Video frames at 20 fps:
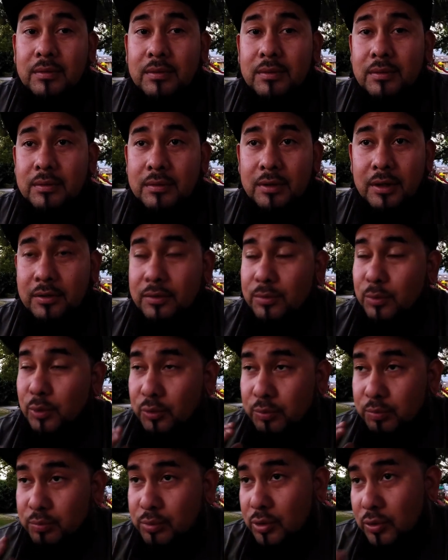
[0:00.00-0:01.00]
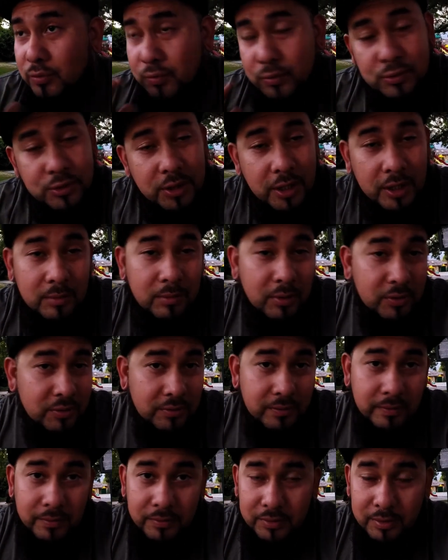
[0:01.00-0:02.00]
That is the most beautiful Jack in the Box I've
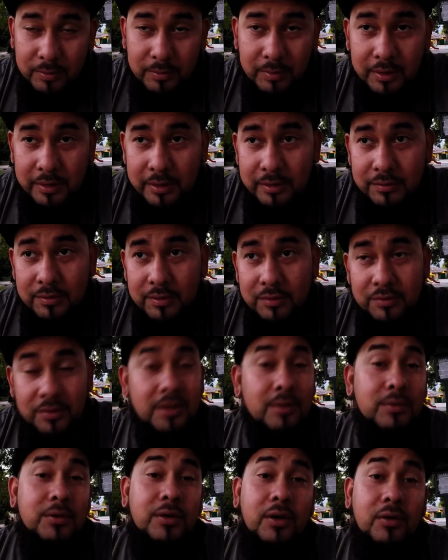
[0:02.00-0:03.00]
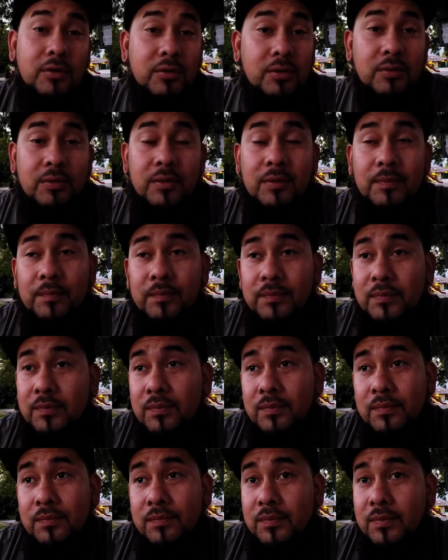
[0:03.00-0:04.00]
ever seen in my life. Same thing with the AutoZone.
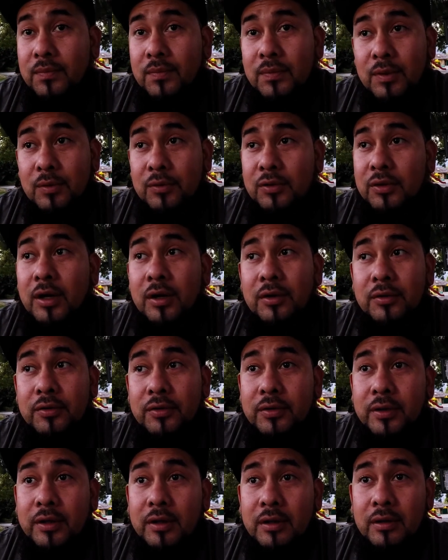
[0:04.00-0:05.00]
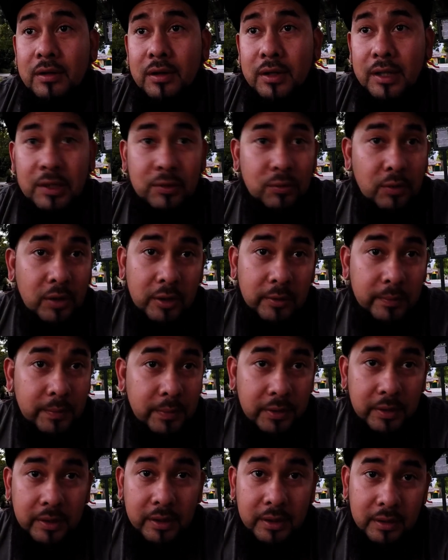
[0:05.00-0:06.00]
There was an AutoZone there, and I just wanted to
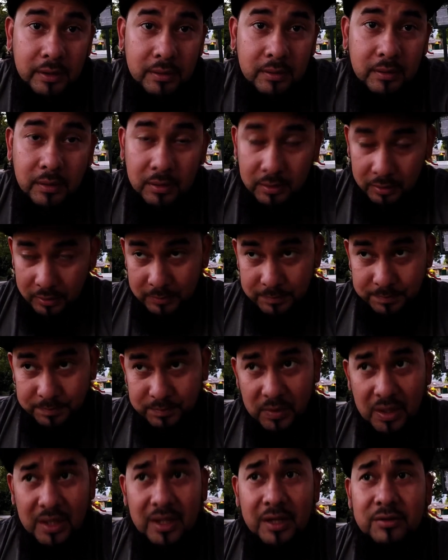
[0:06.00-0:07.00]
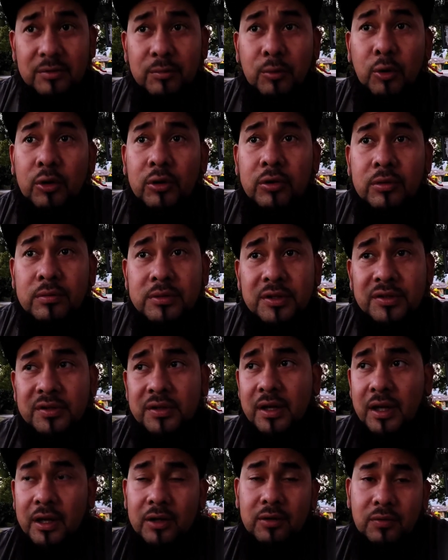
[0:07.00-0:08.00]
pull in and get some oil just in
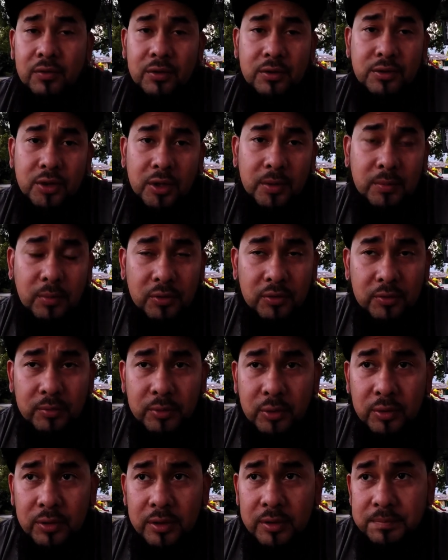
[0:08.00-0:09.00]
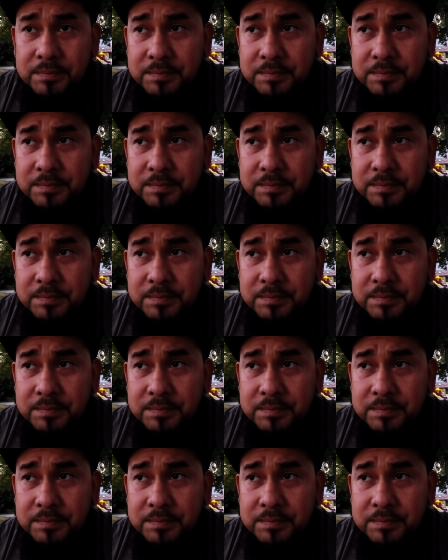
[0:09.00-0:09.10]
case for the trip or some coolant.